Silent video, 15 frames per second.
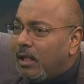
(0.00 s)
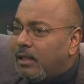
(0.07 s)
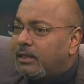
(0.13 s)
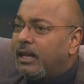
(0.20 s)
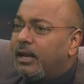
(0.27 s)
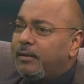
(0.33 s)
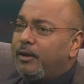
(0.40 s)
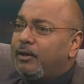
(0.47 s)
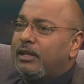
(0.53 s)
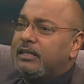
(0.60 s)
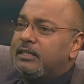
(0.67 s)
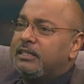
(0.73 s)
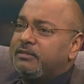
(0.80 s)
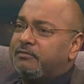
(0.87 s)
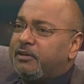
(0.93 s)
there's
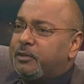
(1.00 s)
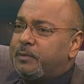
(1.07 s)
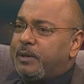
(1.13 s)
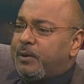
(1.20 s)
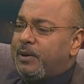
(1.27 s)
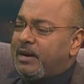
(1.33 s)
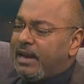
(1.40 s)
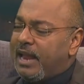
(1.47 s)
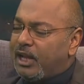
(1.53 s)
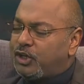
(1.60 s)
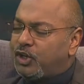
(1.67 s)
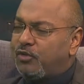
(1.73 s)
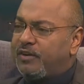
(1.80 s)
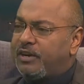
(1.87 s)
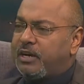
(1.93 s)
a difference between an
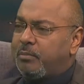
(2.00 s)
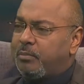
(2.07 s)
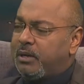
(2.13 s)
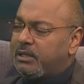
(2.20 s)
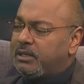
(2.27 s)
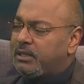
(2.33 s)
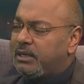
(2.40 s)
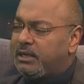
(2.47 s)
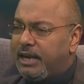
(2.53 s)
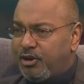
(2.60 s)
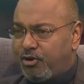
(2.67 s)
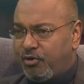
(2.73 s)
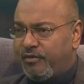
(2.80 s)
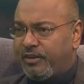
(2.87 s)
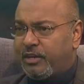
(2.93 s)
extroverted person, an
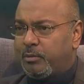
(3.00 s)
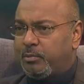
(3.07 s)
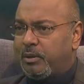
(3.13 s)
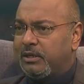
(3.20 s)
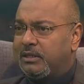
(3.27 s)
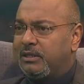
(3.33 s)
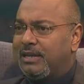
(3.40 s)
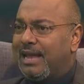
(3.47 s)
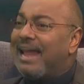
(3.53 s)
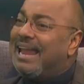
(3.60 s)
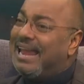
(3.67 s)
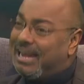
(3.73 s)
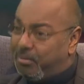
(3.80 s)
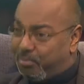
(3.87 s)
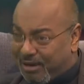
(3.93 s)
introverted person, and
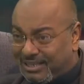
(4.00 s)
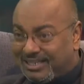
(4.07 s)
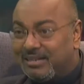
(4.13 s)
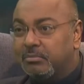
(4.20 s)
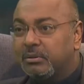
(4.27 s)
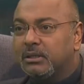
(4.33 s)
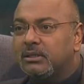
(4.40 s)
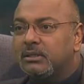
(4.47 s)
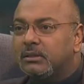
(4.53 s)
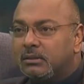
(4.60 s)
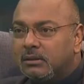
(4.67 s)
a depressing person.